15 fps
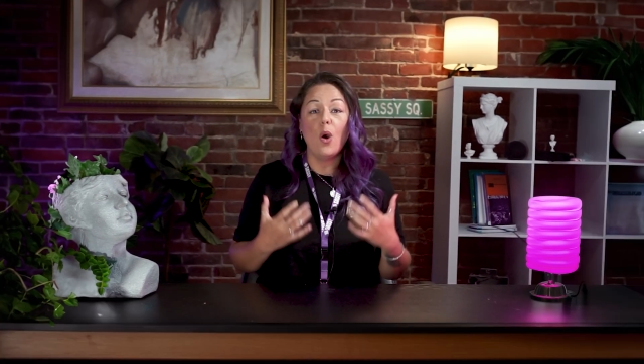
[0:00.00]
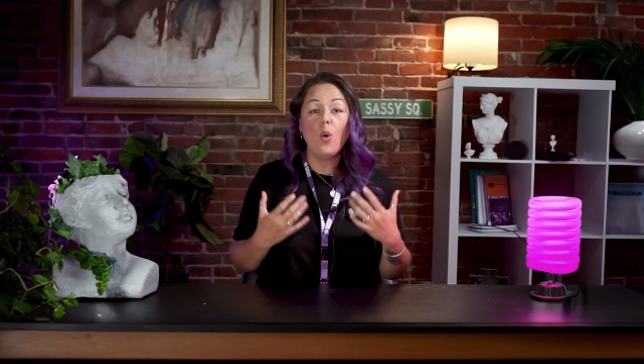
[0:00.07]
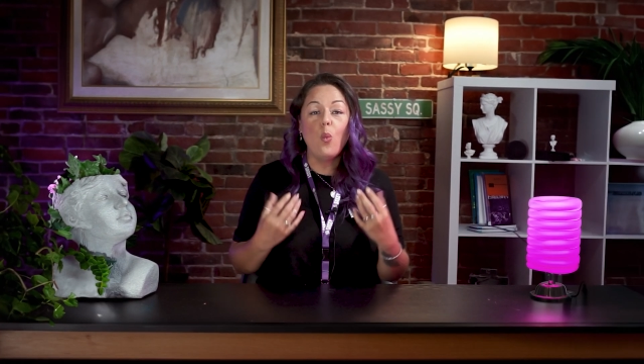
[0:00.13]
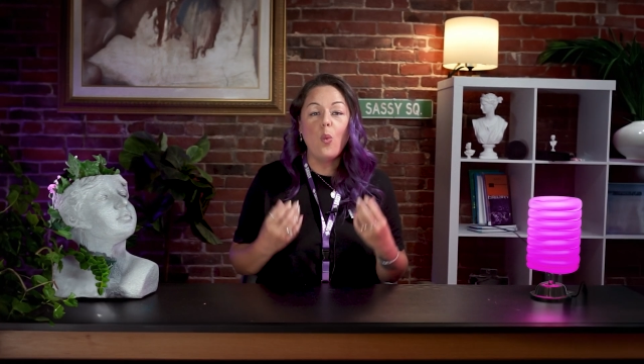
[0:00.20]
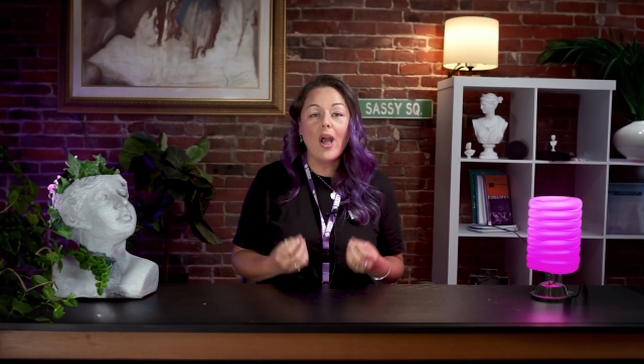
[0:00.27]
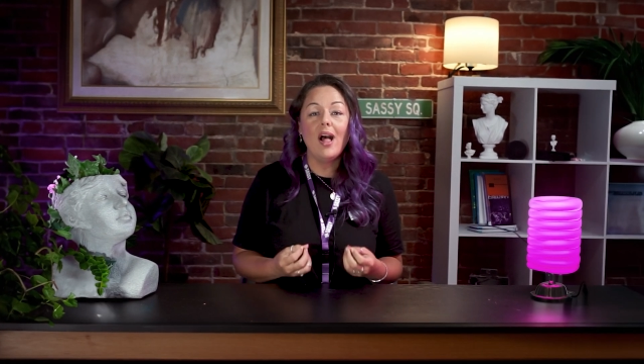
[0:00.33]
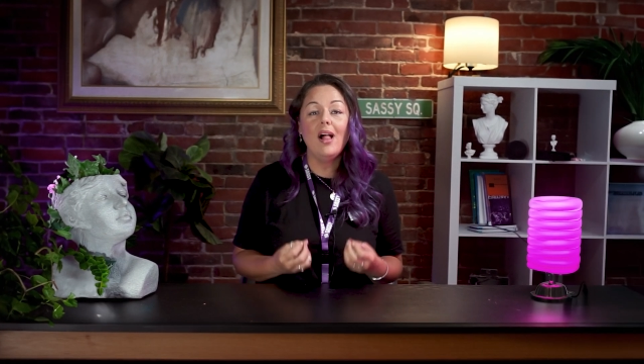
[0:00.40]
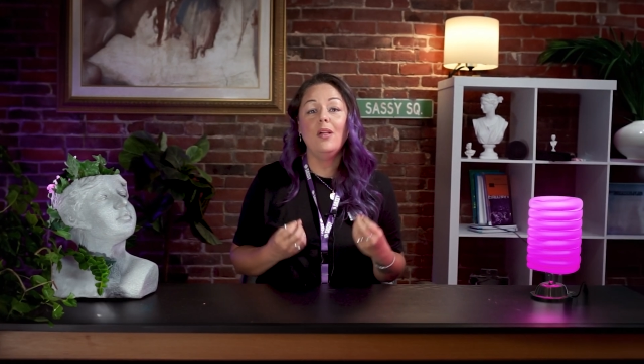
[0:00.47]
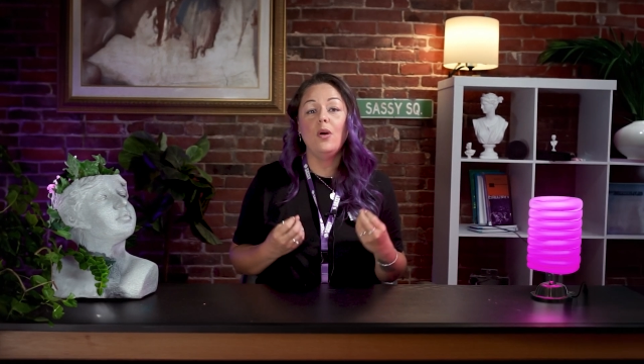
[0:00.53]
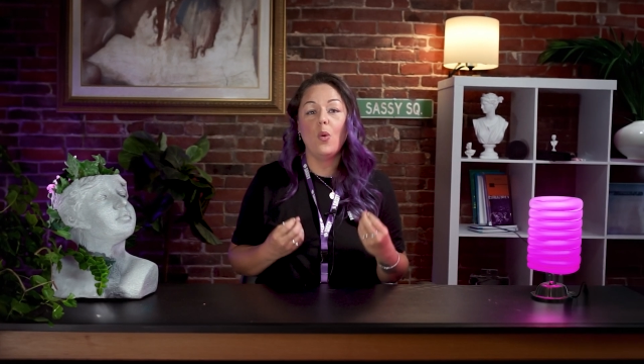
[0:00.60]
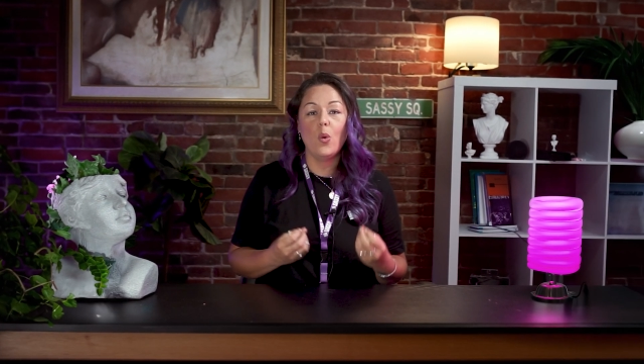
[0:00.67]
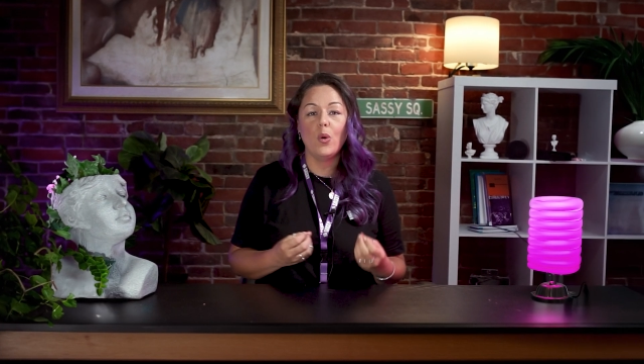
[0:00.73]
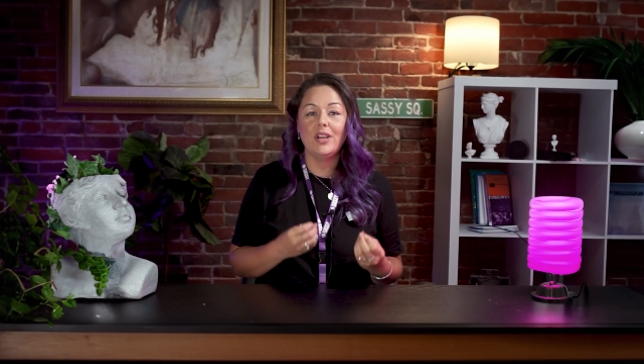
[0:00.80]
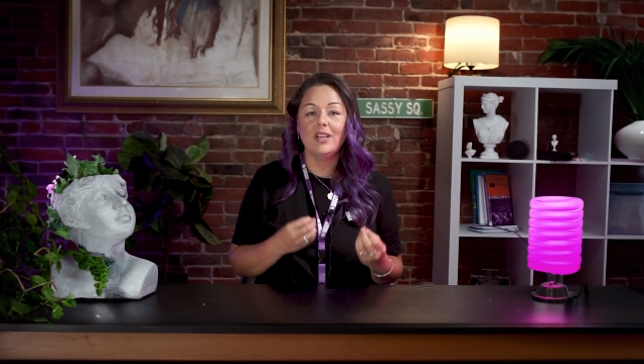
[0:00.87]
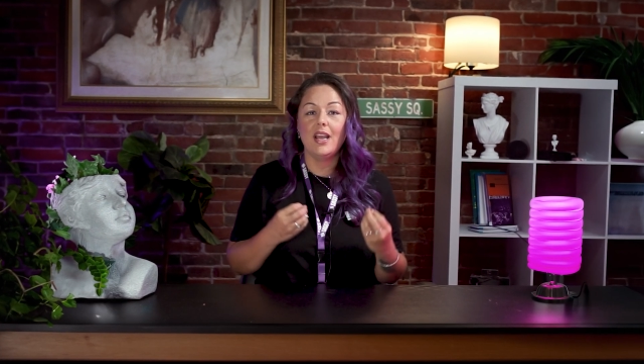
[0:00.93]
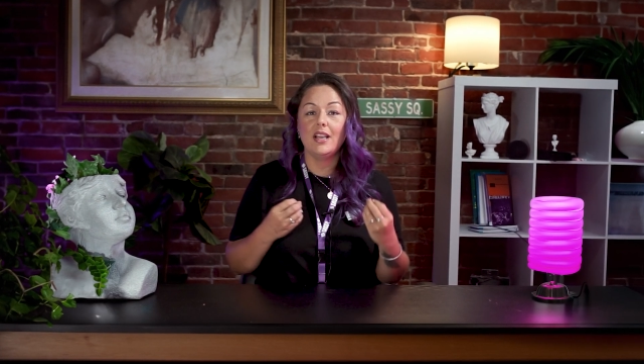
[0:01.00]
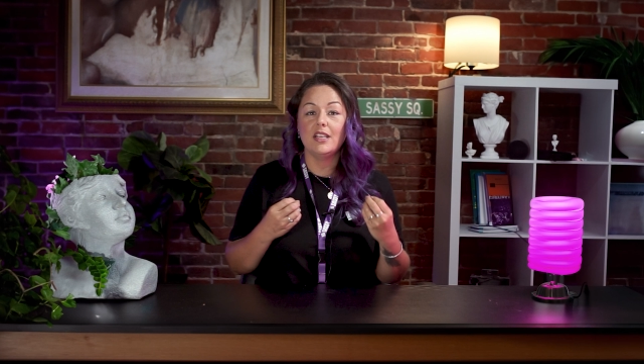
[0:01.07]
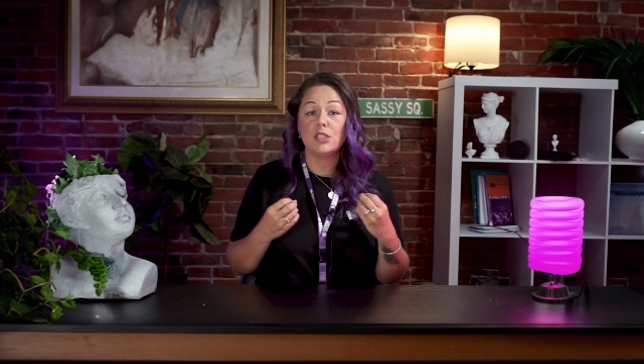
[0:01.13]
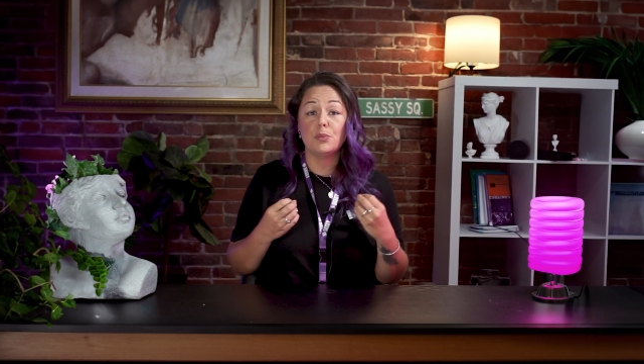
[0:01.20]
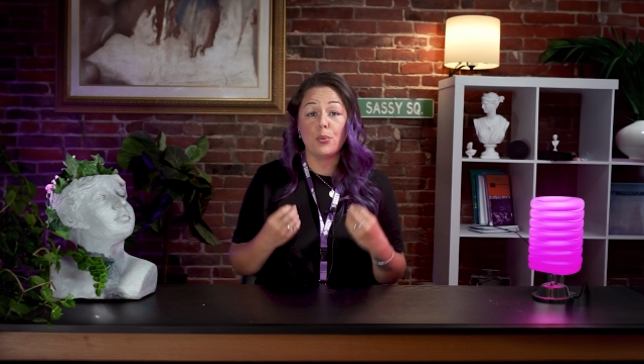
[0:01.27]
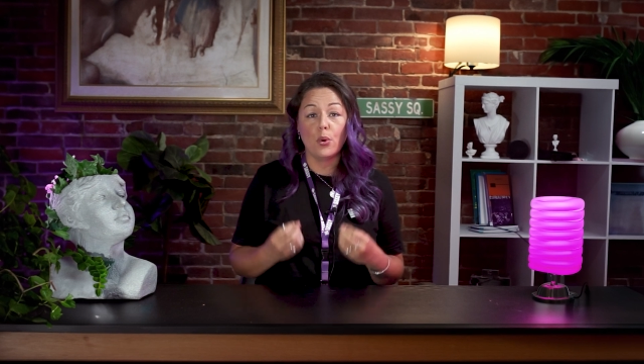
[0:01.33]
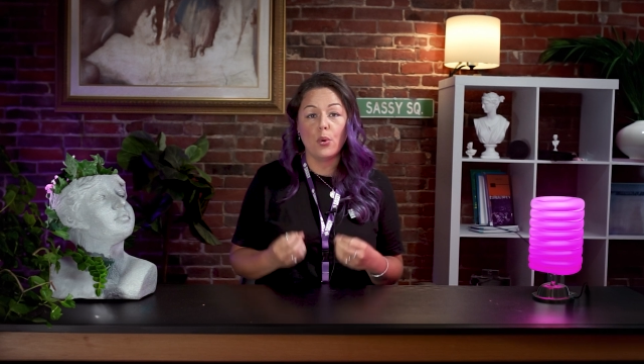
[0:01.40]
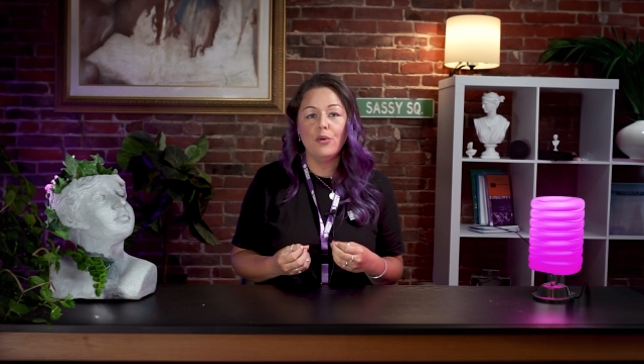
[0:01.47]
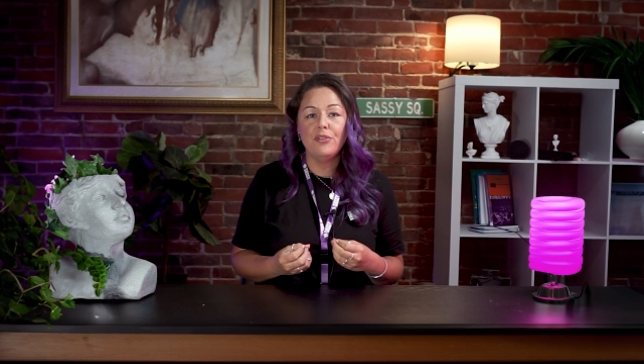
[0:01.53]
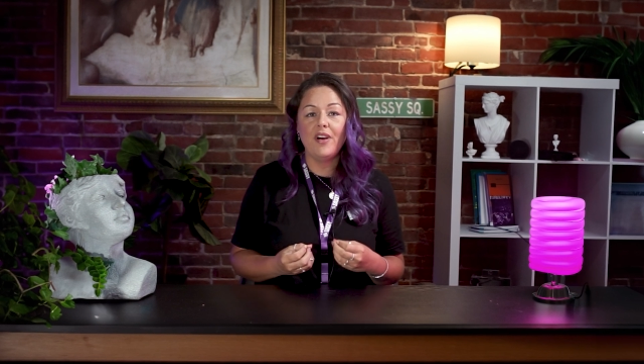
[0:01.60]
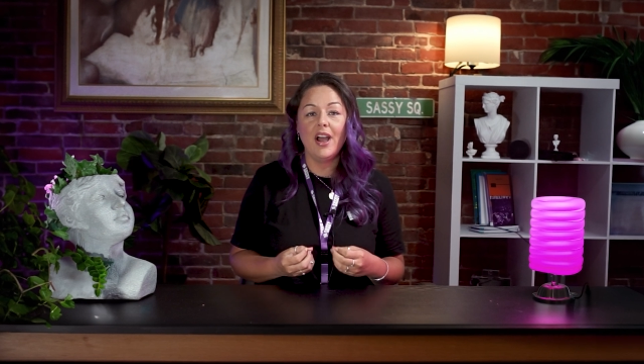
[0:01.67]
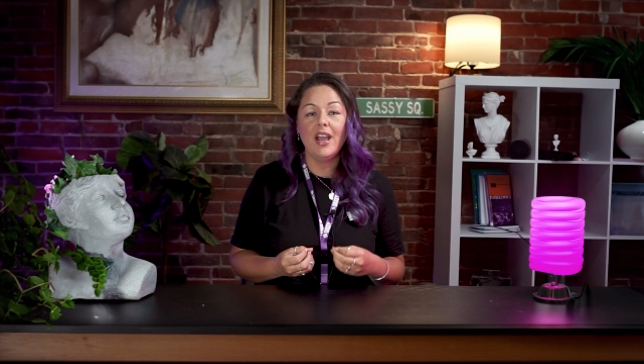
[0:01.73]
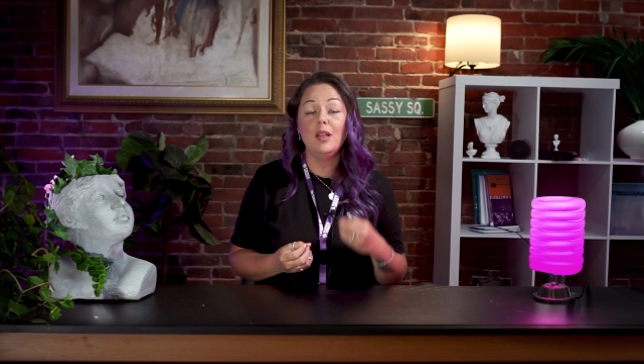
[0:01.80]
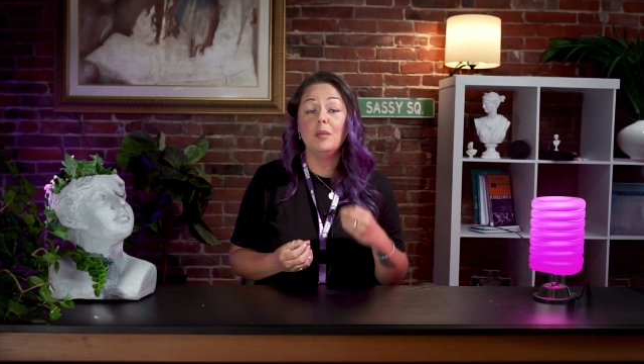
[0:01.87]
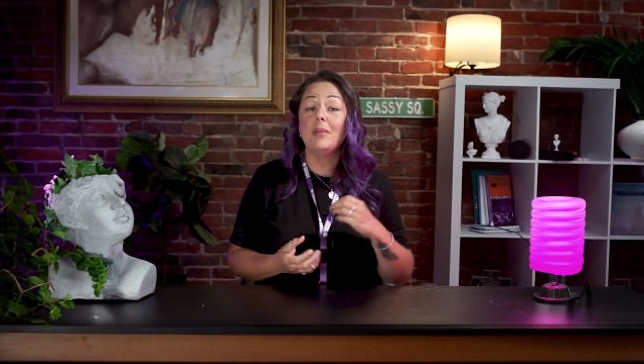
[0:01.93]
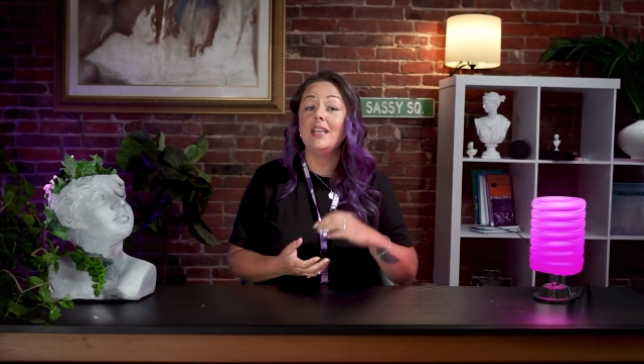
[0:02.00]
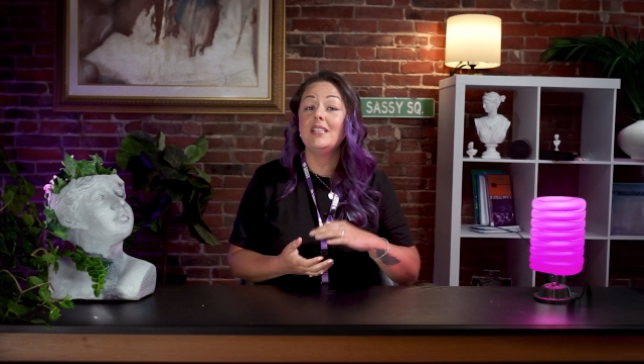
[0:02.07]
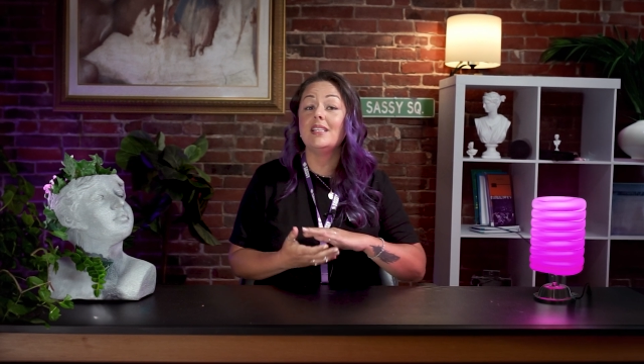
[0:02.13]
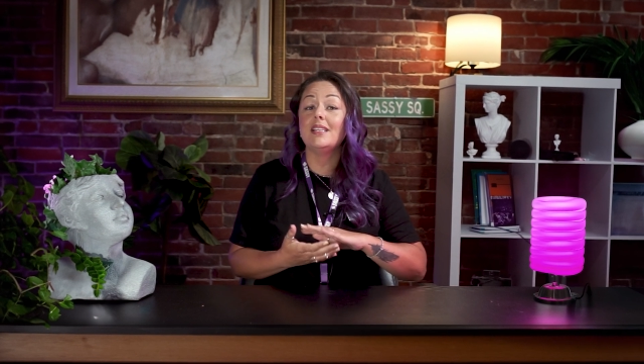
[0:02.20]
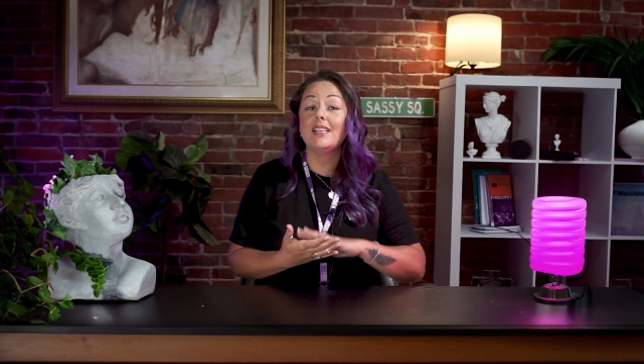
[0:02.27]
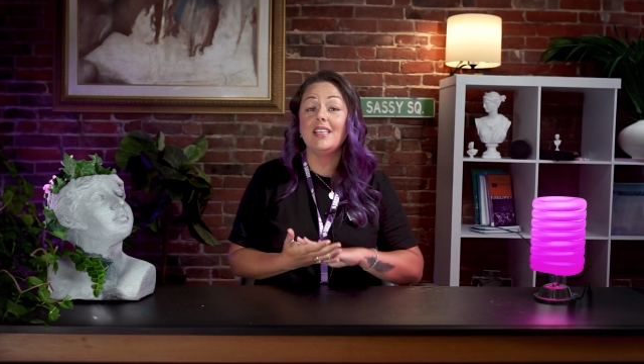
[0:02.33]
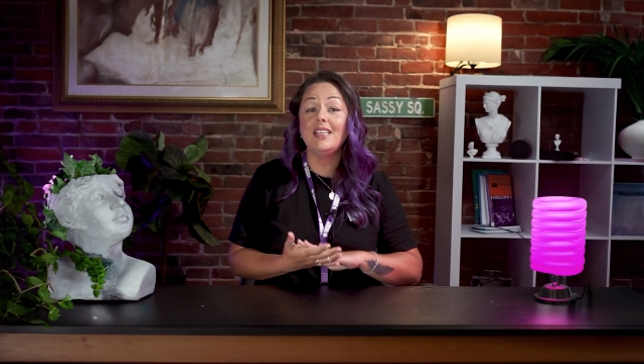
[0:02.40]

A well-organized profile makes it